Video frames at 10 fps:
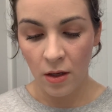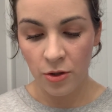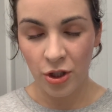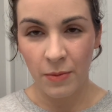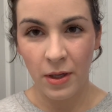
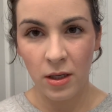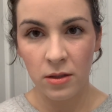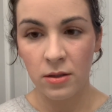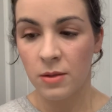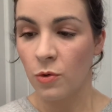
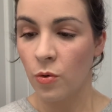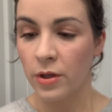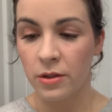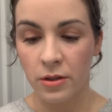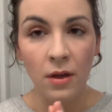and some
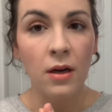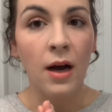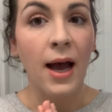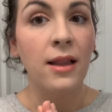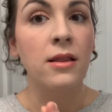oils.
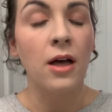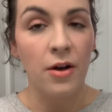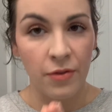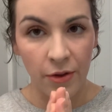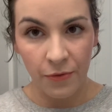I
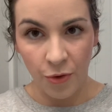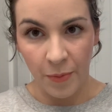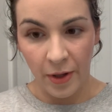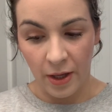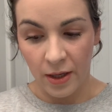love the
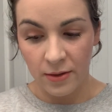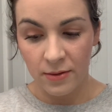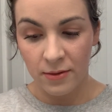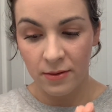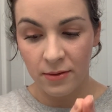formula
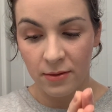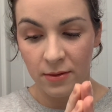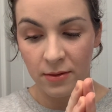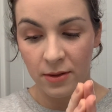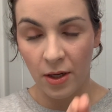
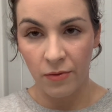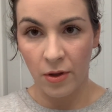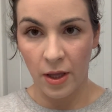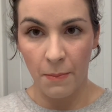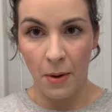of the
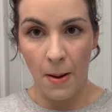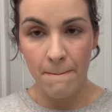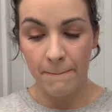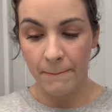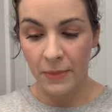lip balm,
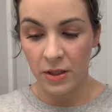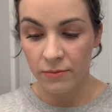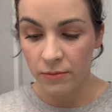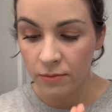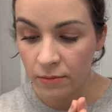
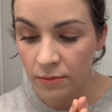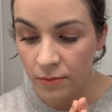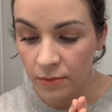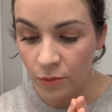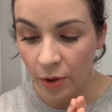
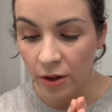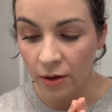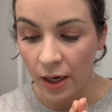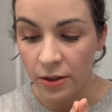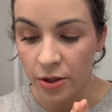with
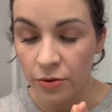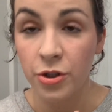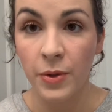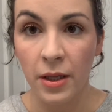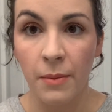Gratitude
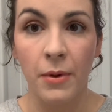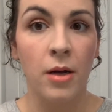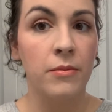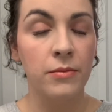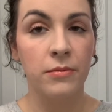Dewy Lip
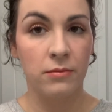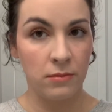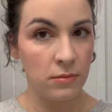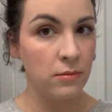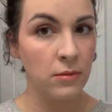Balm.
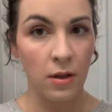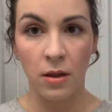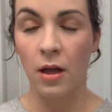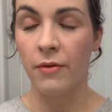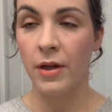
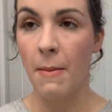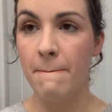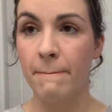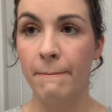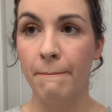Love it.
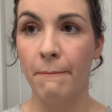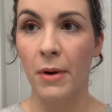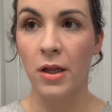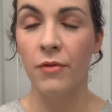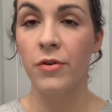
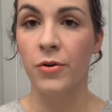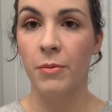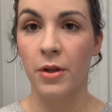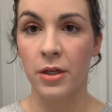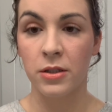Love the
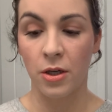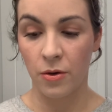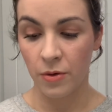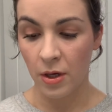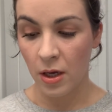formula. So
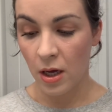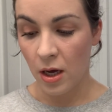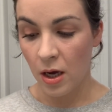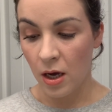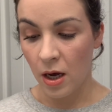
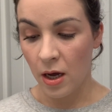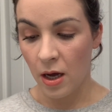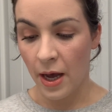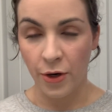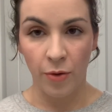
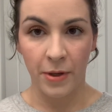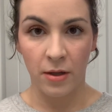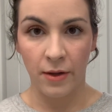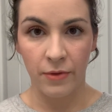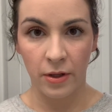I know I'm gonna
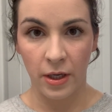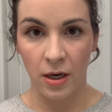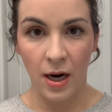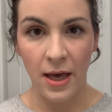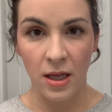love the clear.
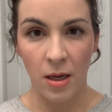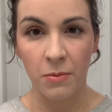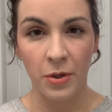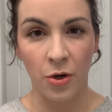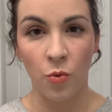I think I'm
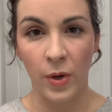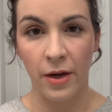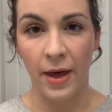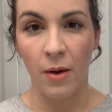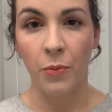gonna wear
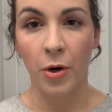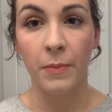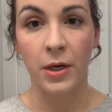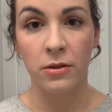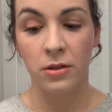that more
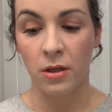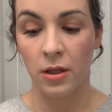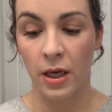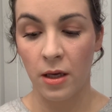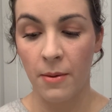
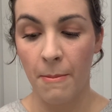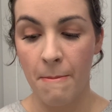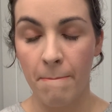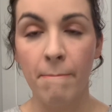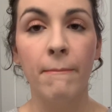personally.
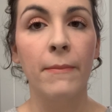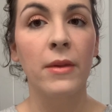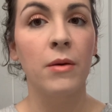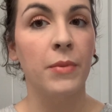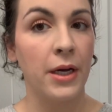
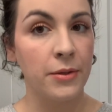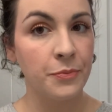But